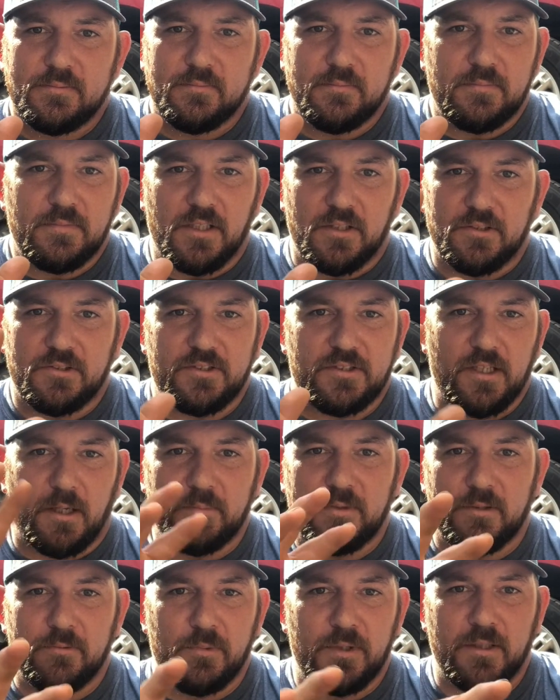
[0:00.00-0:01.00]
There's
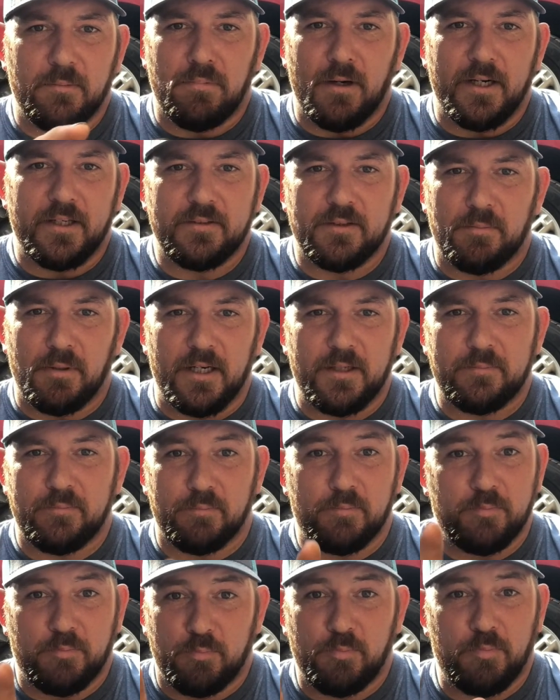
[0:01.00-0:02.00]
something with the brake
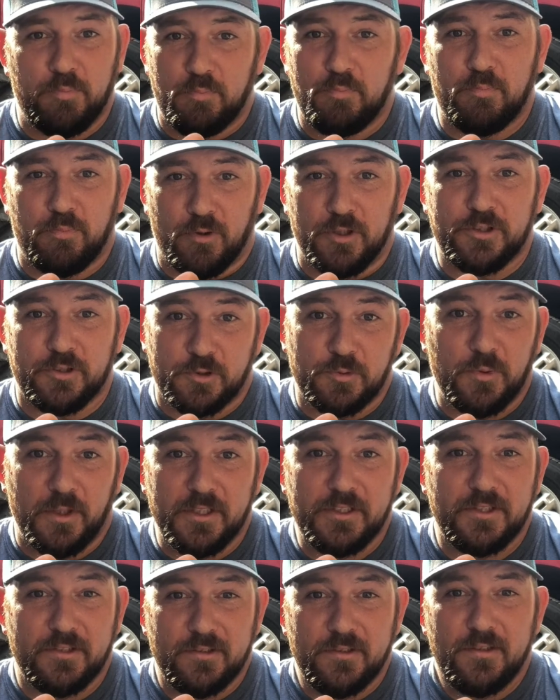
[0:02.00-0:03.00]
pressure
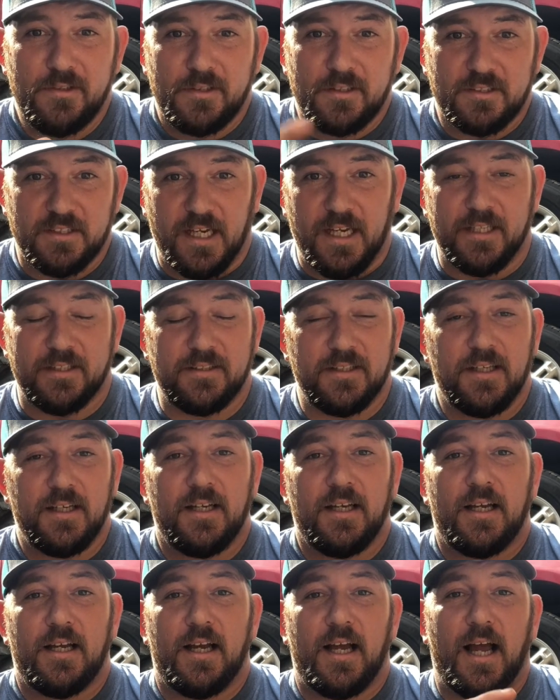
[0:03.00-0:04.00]
switch. Because
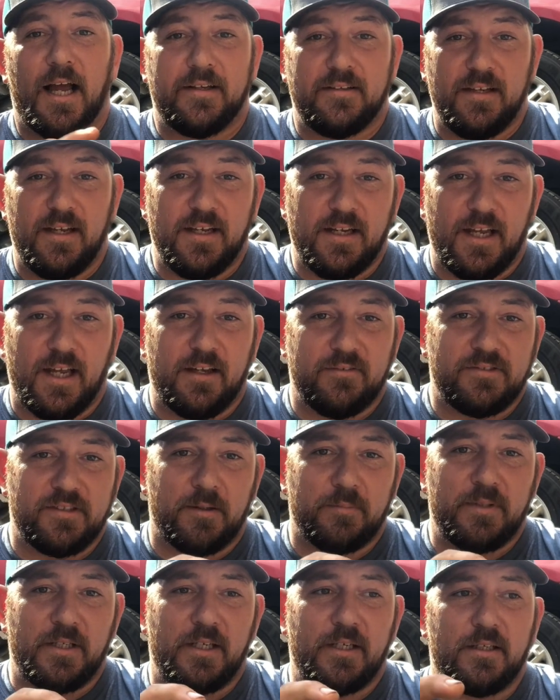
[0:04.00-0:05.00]
I did have
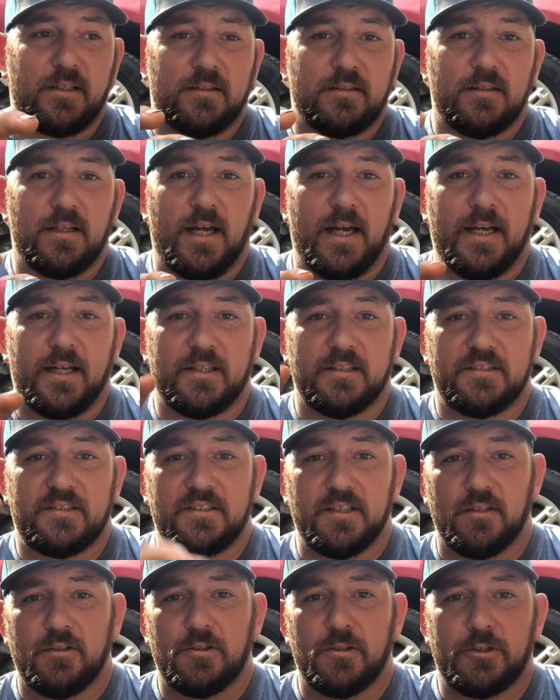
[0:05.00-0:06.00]
something, I had a
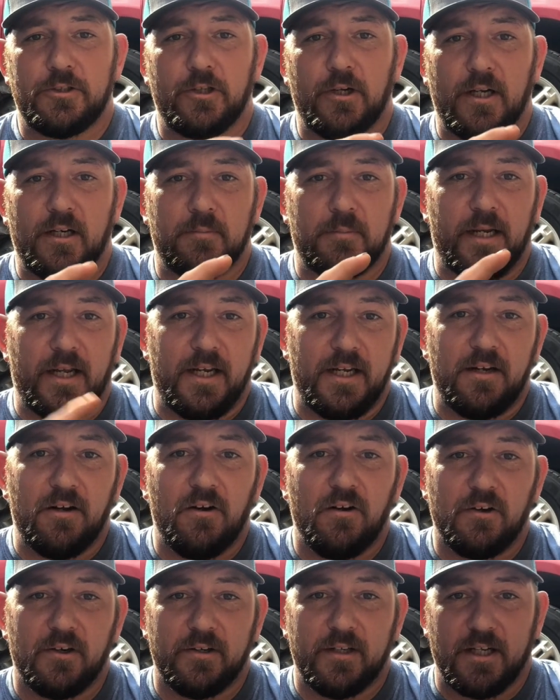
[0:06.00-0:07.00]
solenoid go out on my
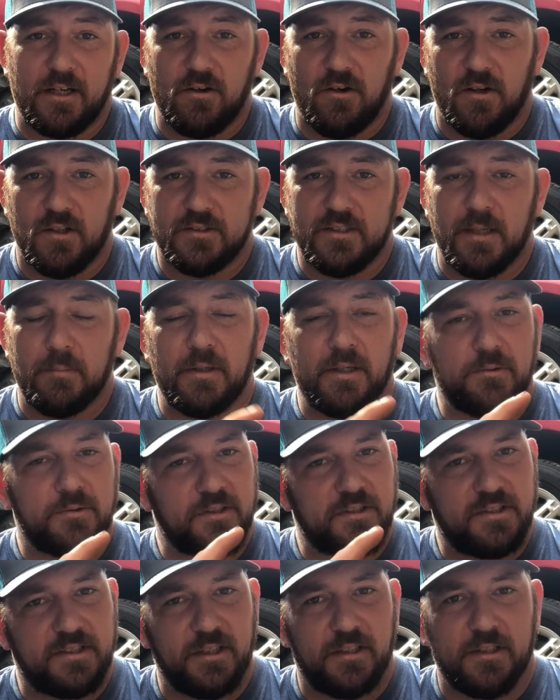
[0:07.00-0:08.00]
800 that caused that, but it was a
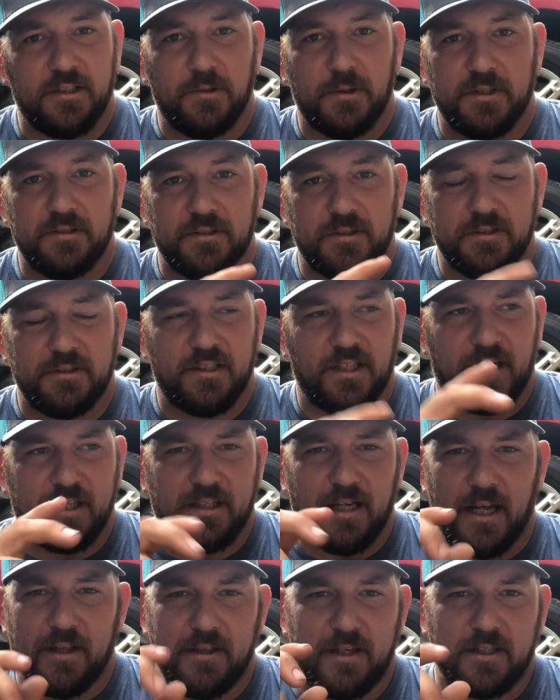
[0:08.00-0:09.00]
solenoid. So it was like,
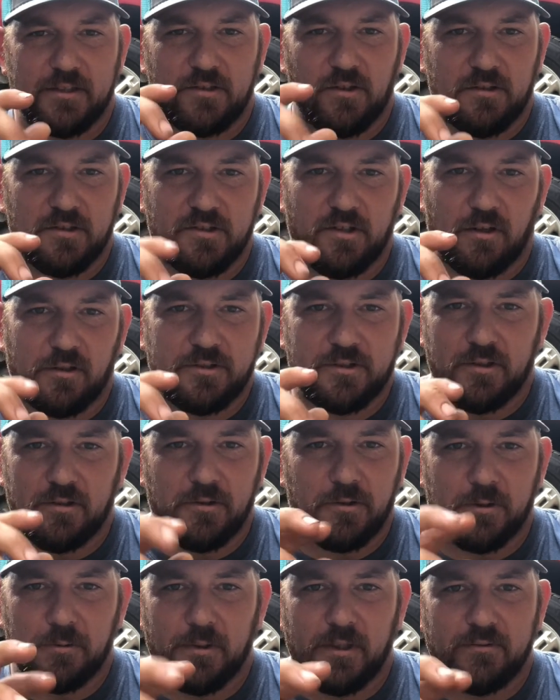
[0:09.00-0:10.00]
I think it's called starter
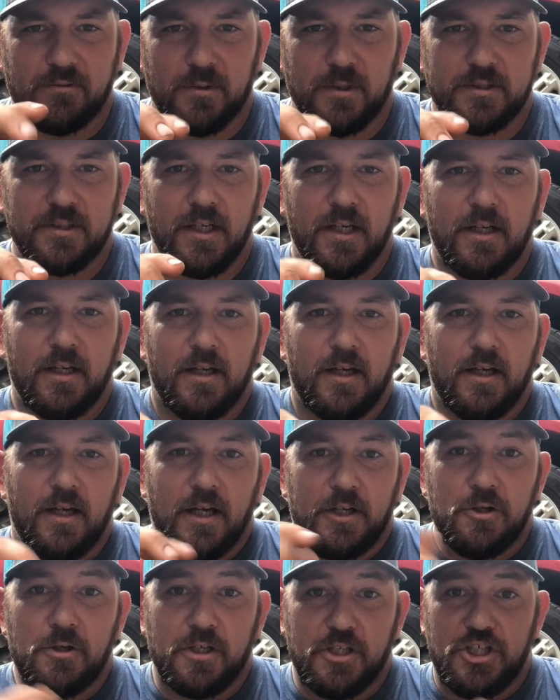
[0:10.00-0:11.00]
solenoid or whatever it was.
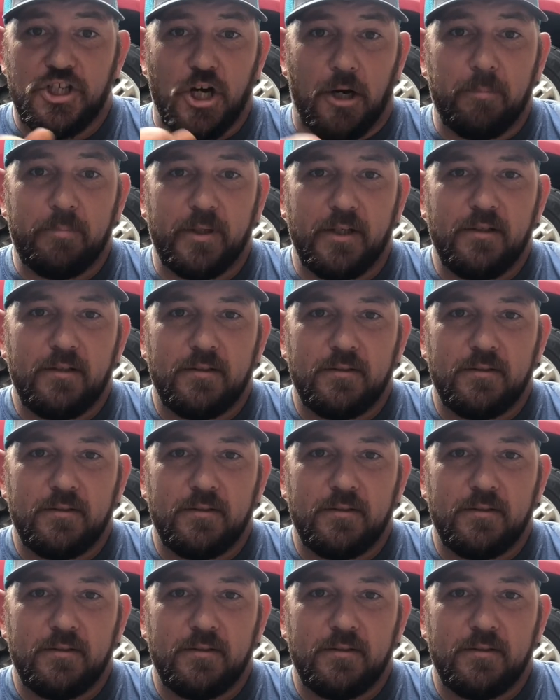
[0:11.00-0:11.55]
You could jump it,